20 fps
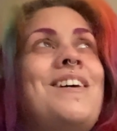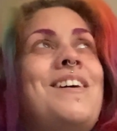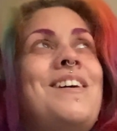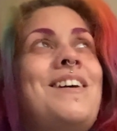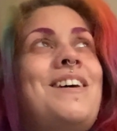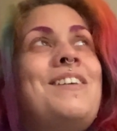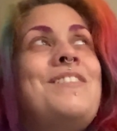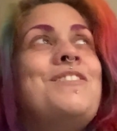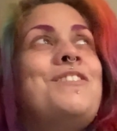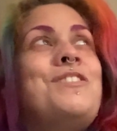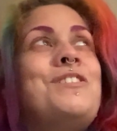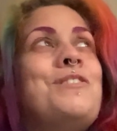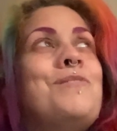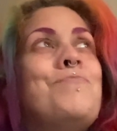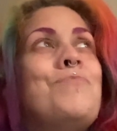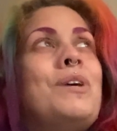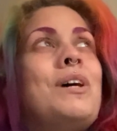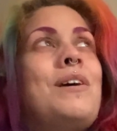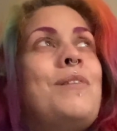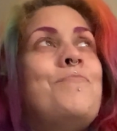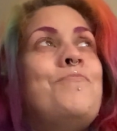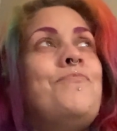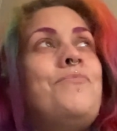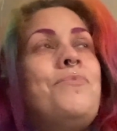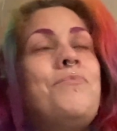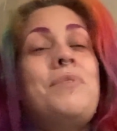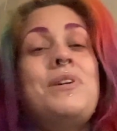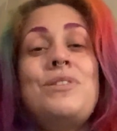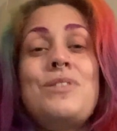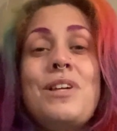hate the term BAME,
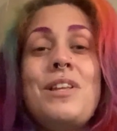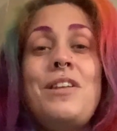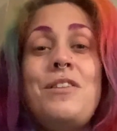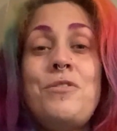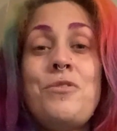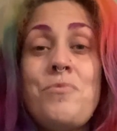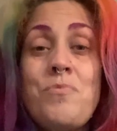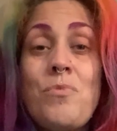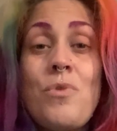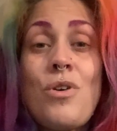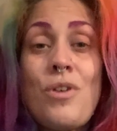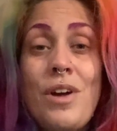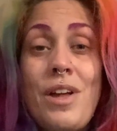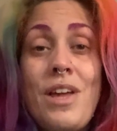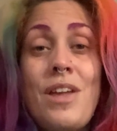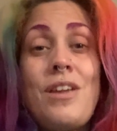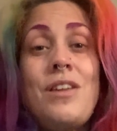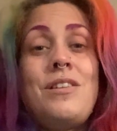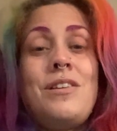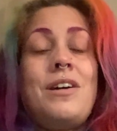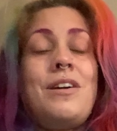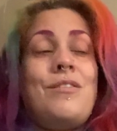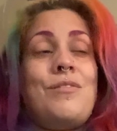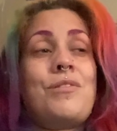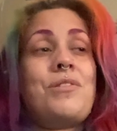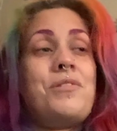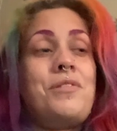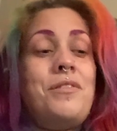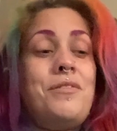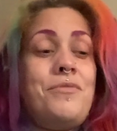basically non-white,
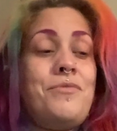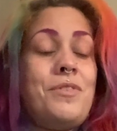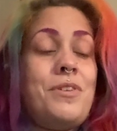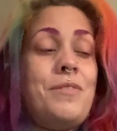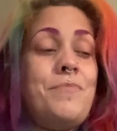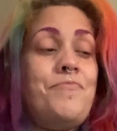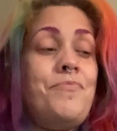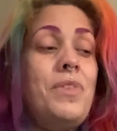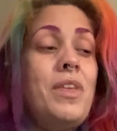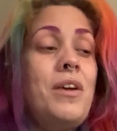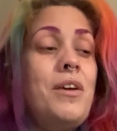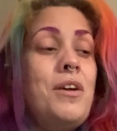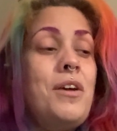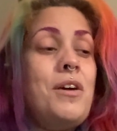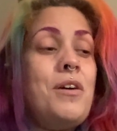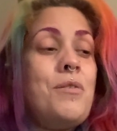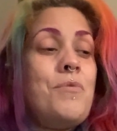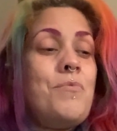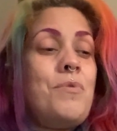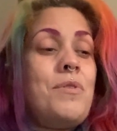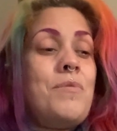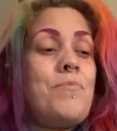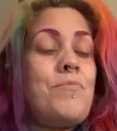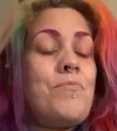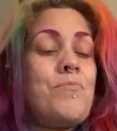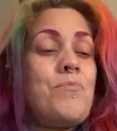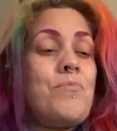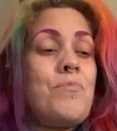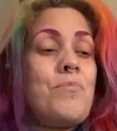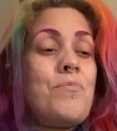kind of
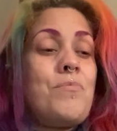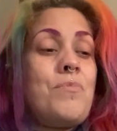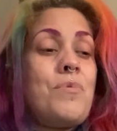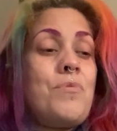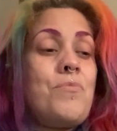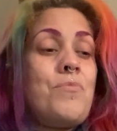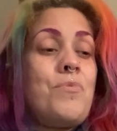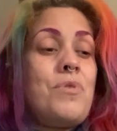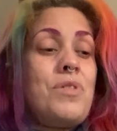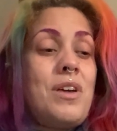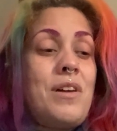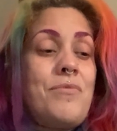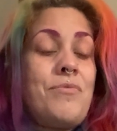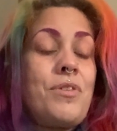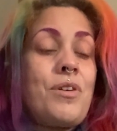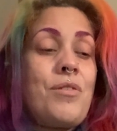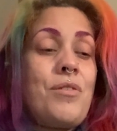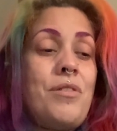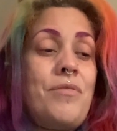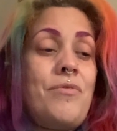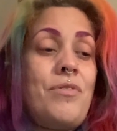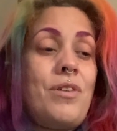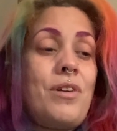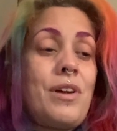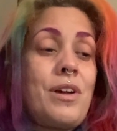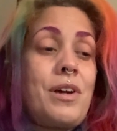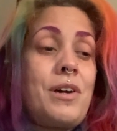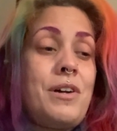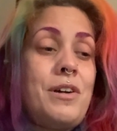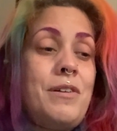we're there for kind of
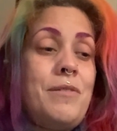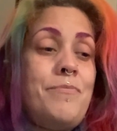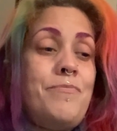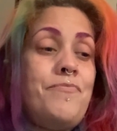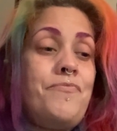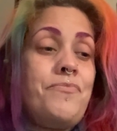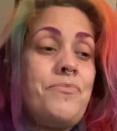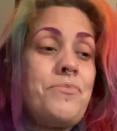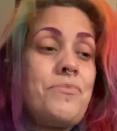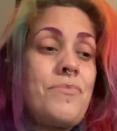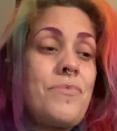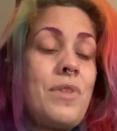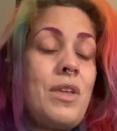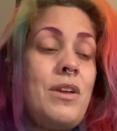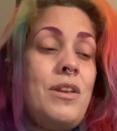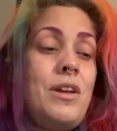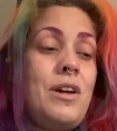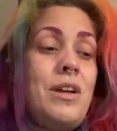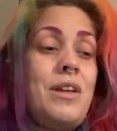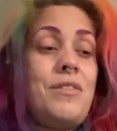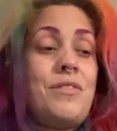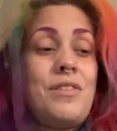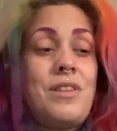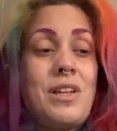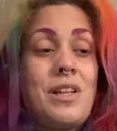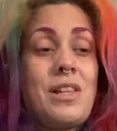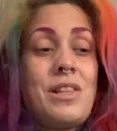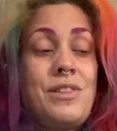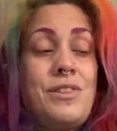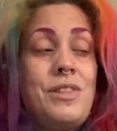like
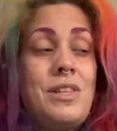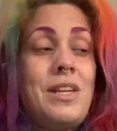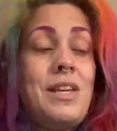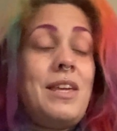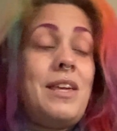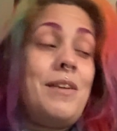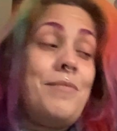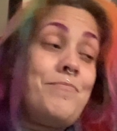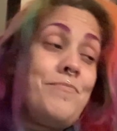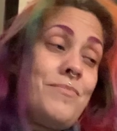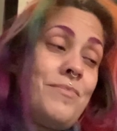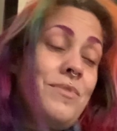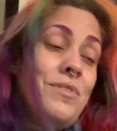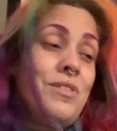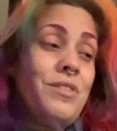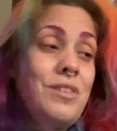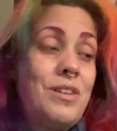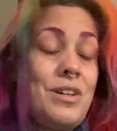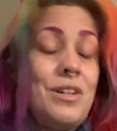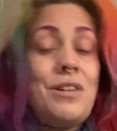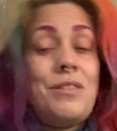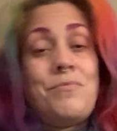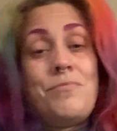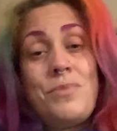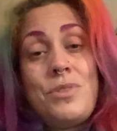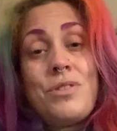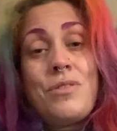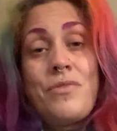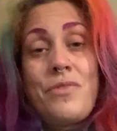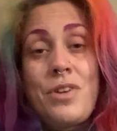ethnically
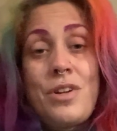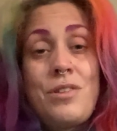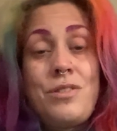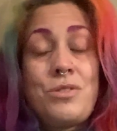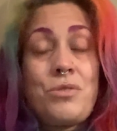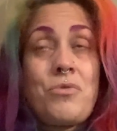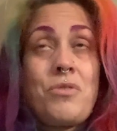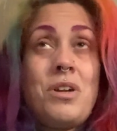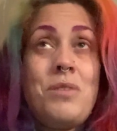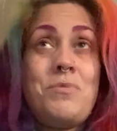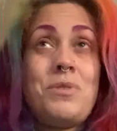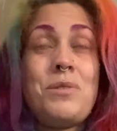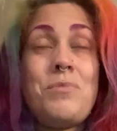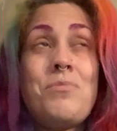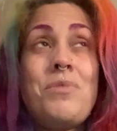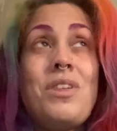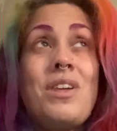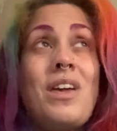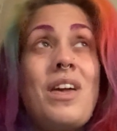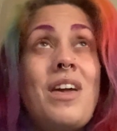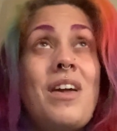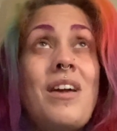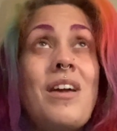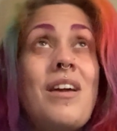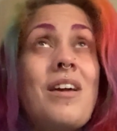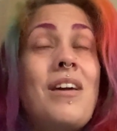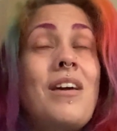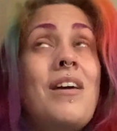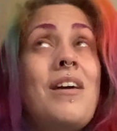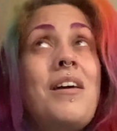diverse groups. And I'm thinking,
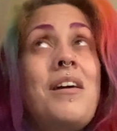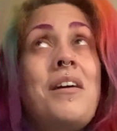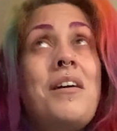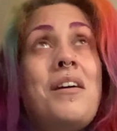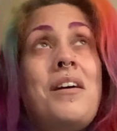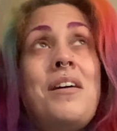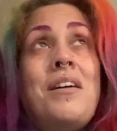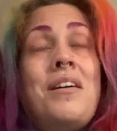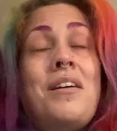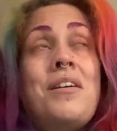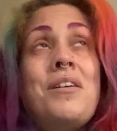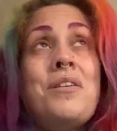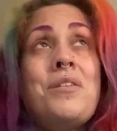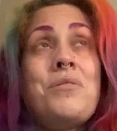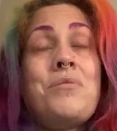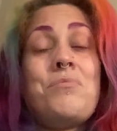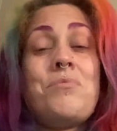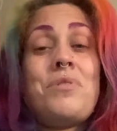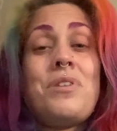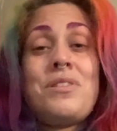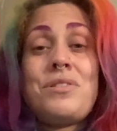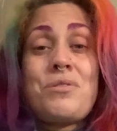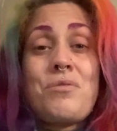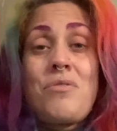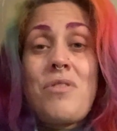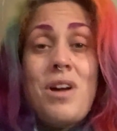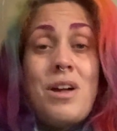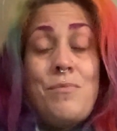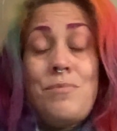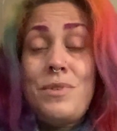Well, that's
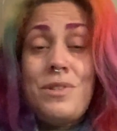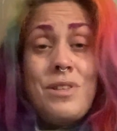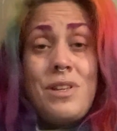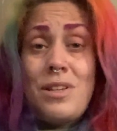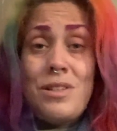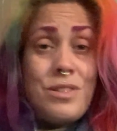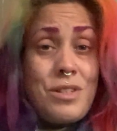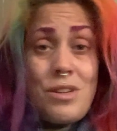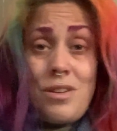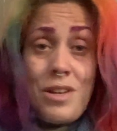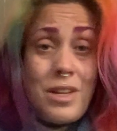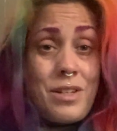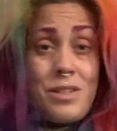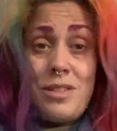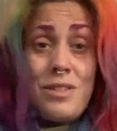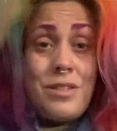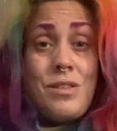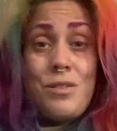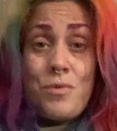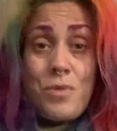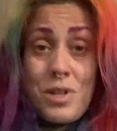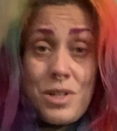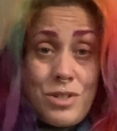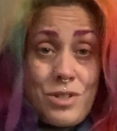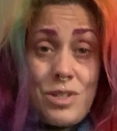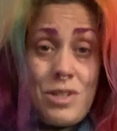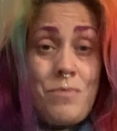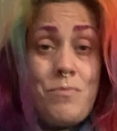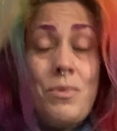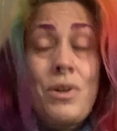great, but that don't answer the
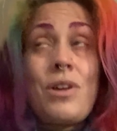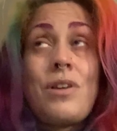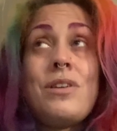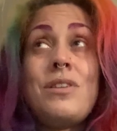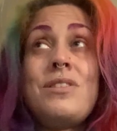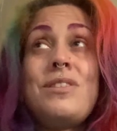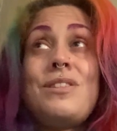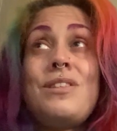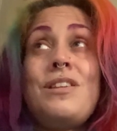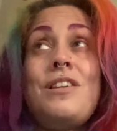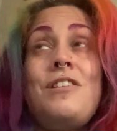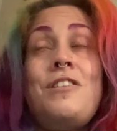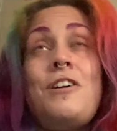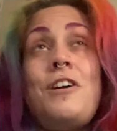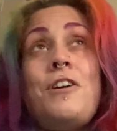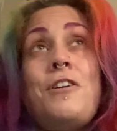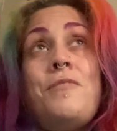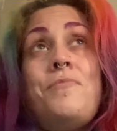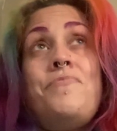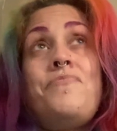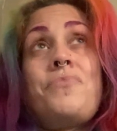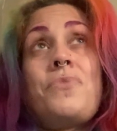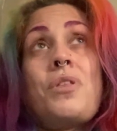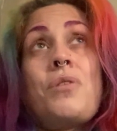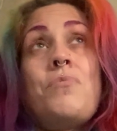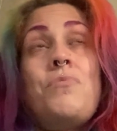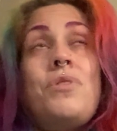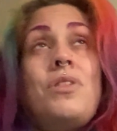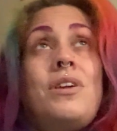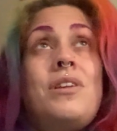question, because,
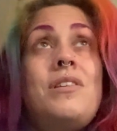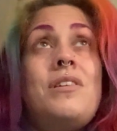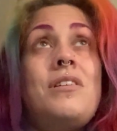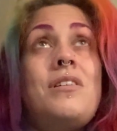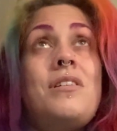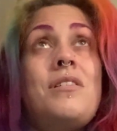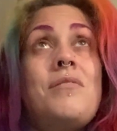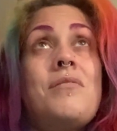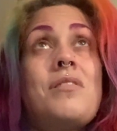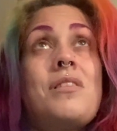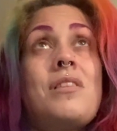within a